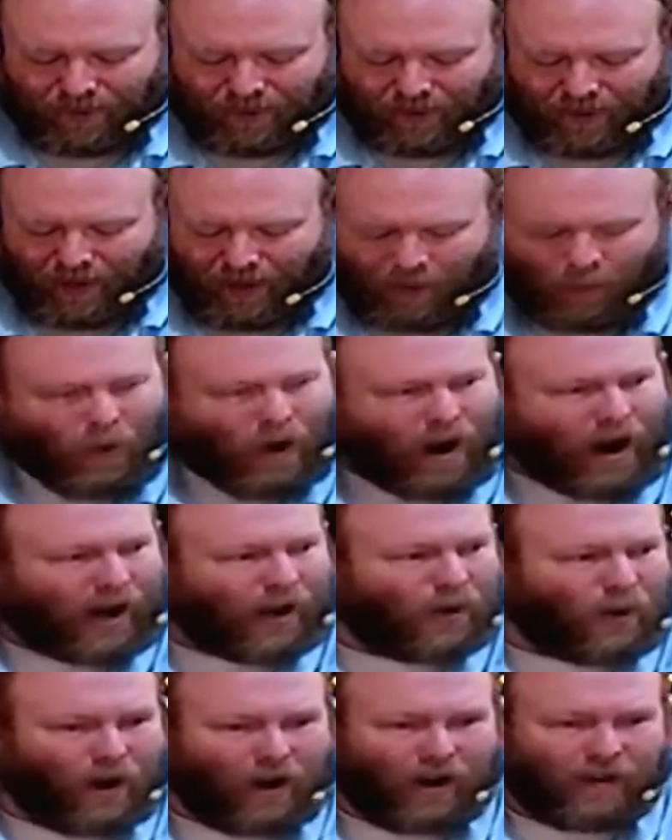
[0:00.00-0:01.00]
And why
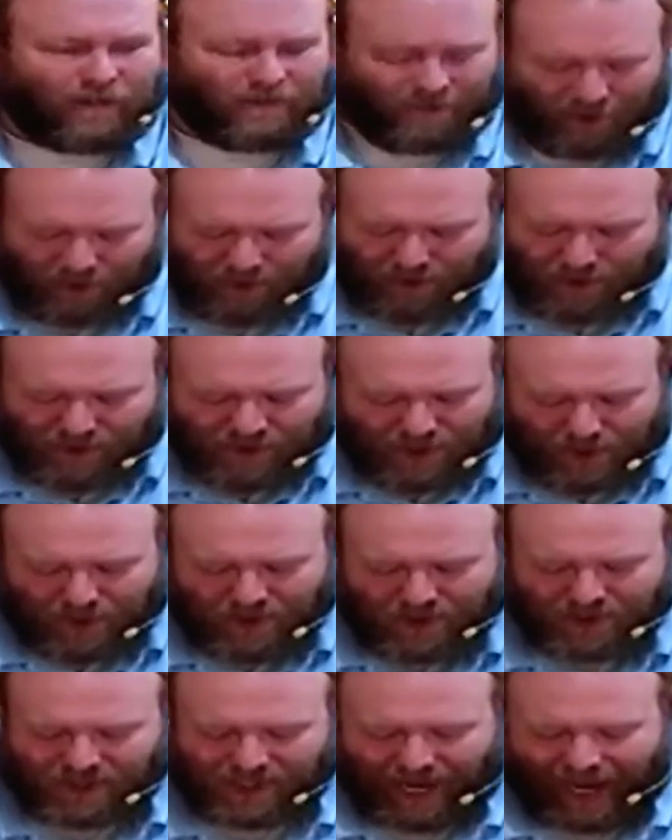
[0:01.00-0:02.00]
do I feel so
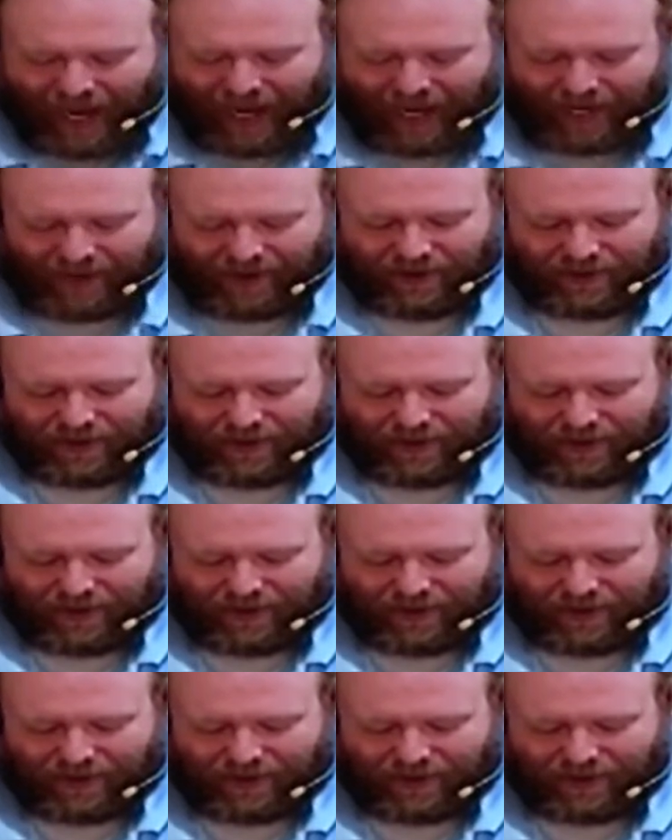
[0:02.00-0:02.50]
sad